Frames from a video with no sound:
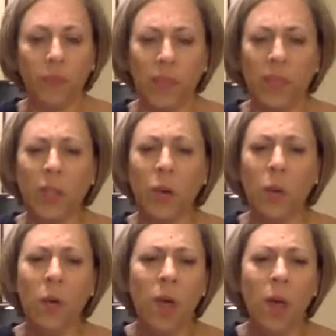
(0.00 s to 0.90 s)

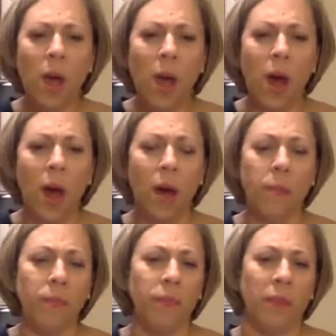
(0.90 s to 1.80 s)
So
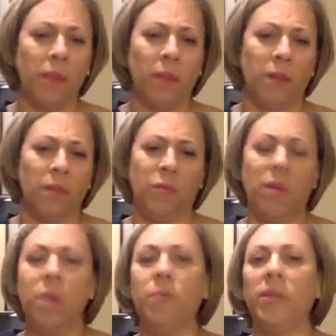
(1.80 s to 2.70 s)

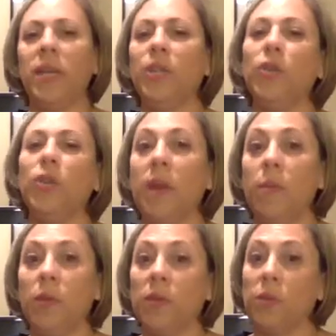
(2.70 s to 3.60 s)
3 potential
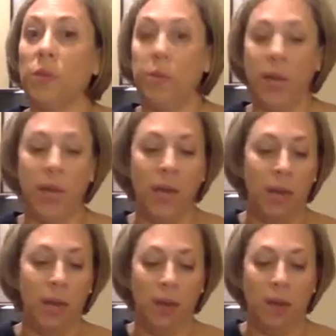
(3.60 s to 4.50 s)
labels would
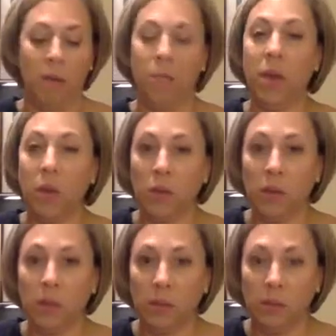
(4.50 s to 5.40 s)
be
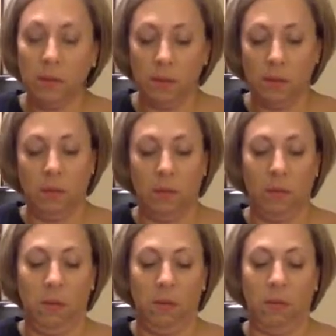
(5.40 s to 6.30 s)
meals
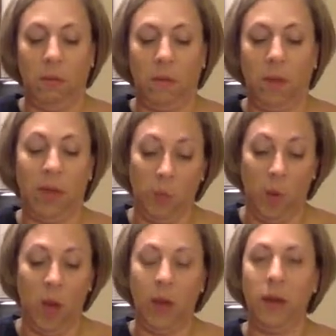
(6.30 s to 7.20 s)
as
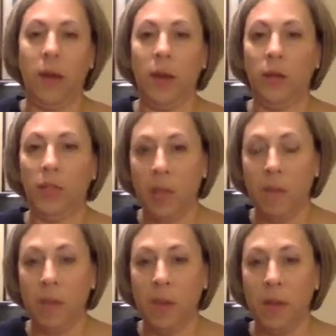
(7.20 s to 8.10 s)
one,
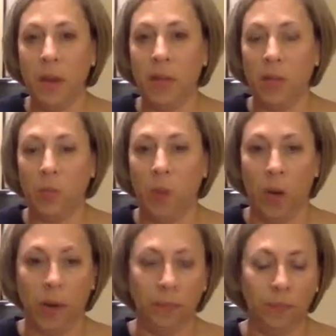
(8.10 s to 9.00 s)
entertainment as
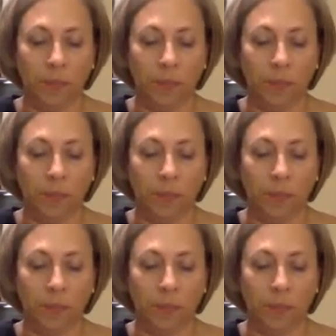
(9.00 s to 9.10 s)
one,